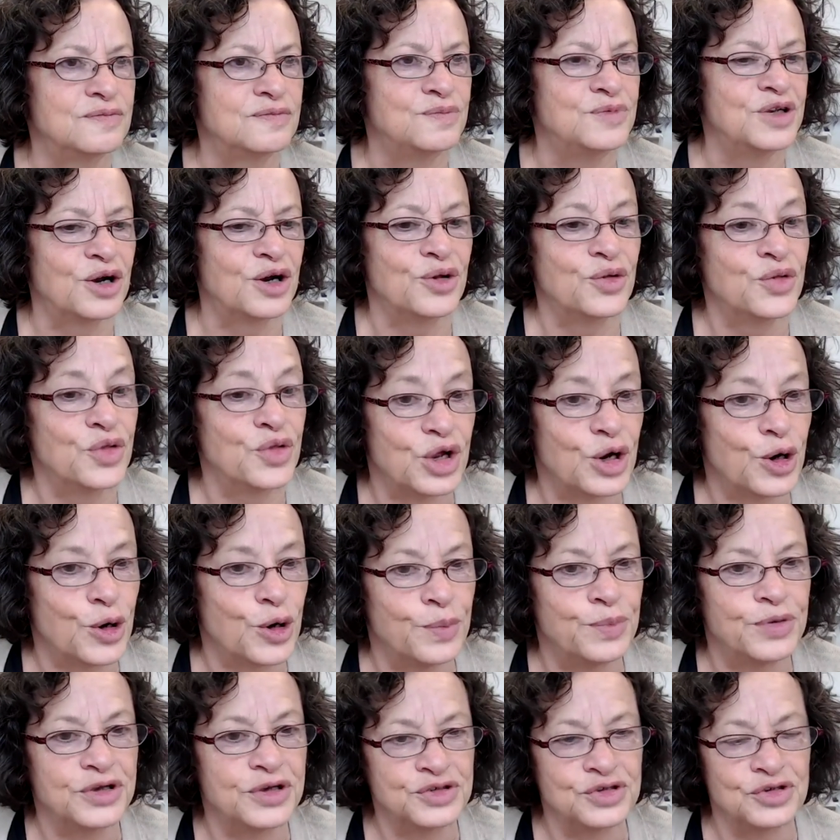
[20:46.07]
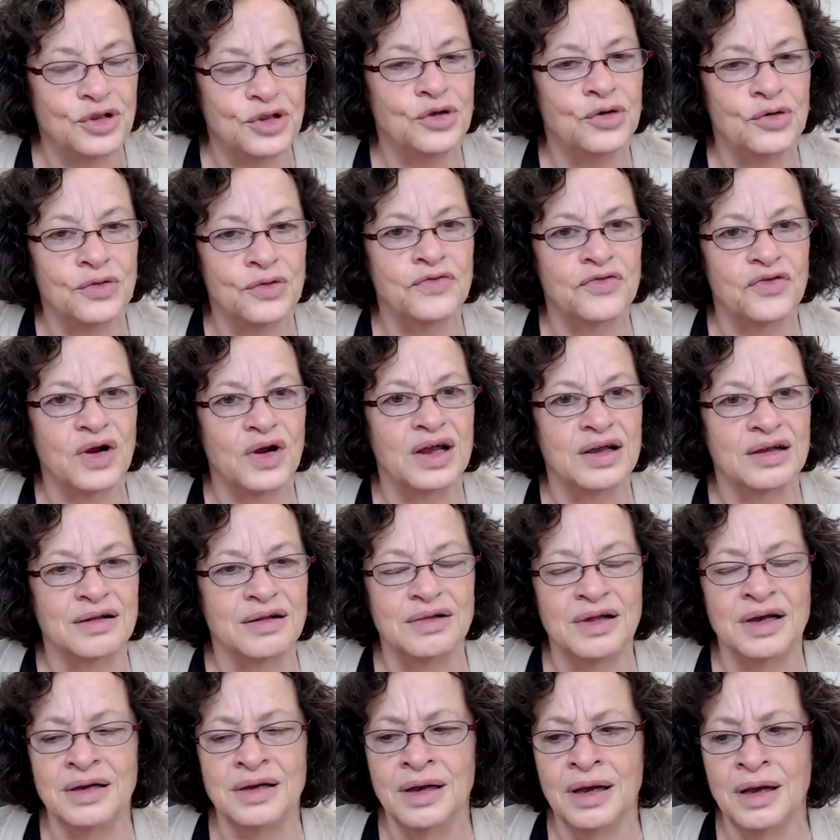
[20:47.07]
dental therapists do,
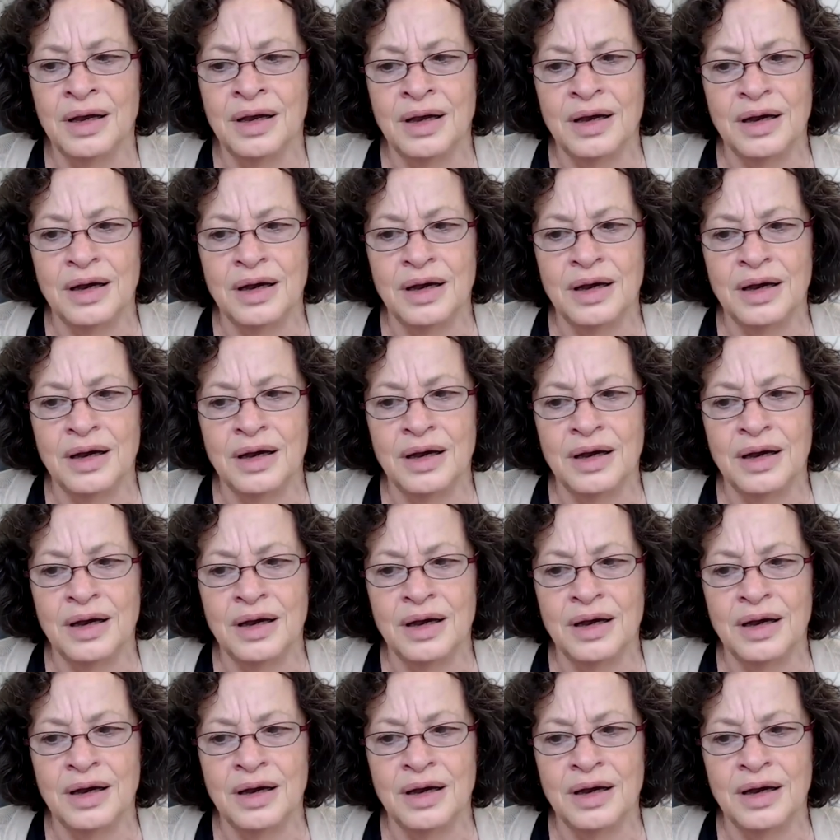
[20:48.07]
frankly.